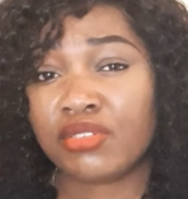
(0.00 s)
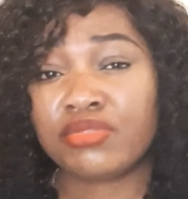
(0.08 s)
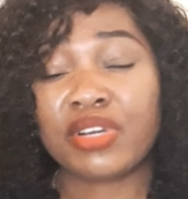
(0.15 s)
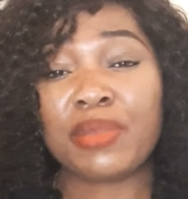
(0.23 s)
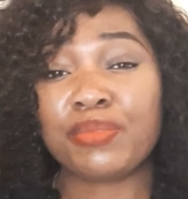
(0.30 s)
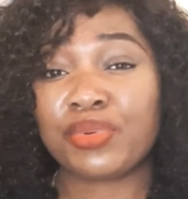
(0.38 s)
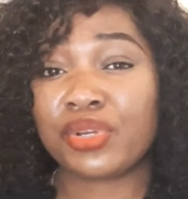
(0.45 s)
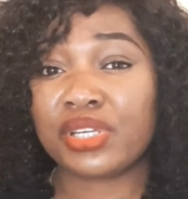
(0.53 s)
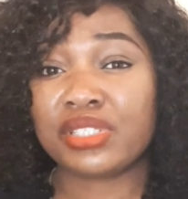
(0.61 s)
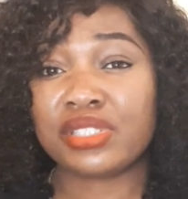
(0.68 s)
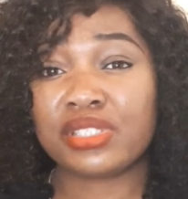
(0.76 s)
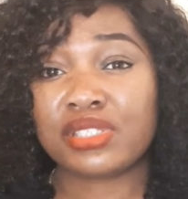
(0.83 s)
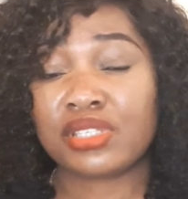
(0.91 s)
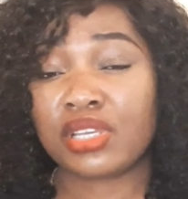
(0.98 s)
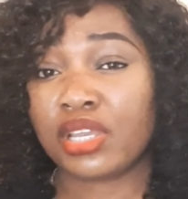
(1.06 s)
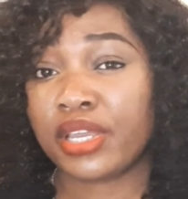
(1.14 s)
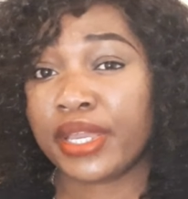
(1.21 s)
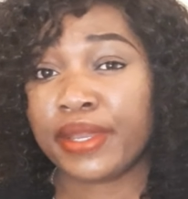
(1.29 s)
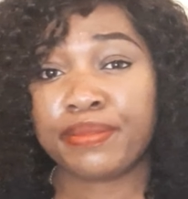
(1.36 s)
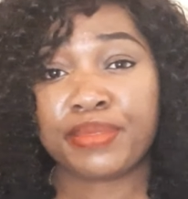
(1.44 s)
fibroids,
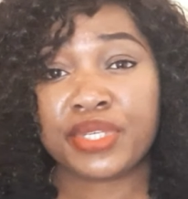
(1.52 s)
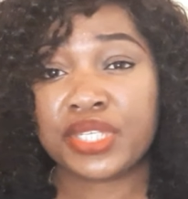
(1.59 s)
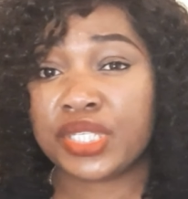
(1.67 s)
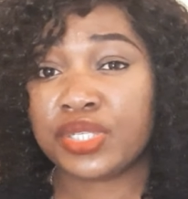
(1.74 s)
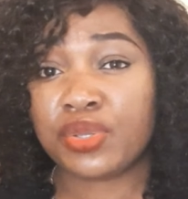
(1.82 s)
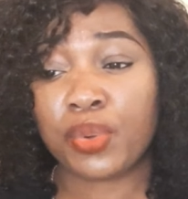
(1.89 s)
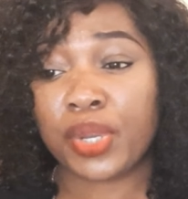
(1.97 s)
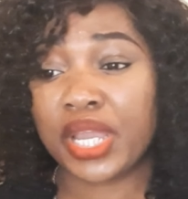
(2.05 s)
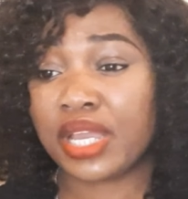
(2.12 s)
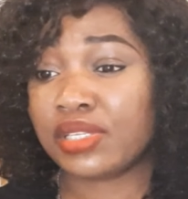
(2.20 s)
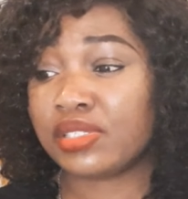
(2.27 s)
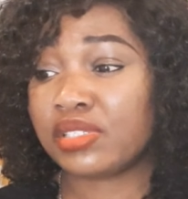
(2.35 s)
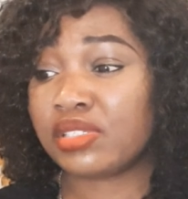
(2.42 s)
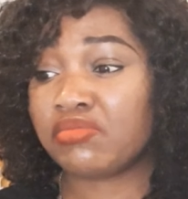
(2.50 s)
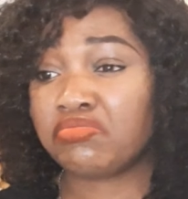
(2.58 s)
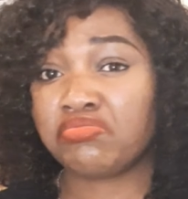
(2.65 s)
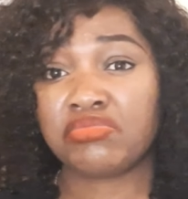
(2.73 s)
PCOS,